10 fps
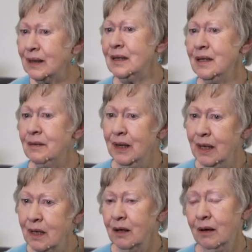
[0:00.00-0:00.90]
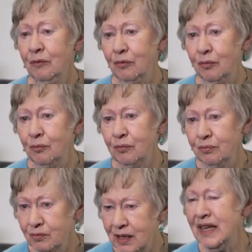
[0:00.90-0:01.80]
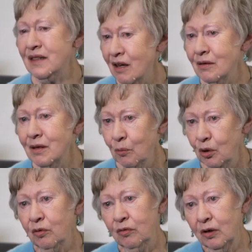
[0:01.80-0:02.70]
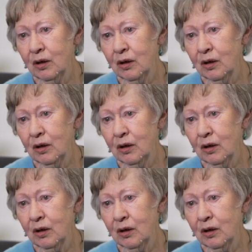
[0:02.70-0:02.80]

To think of Kids on the Move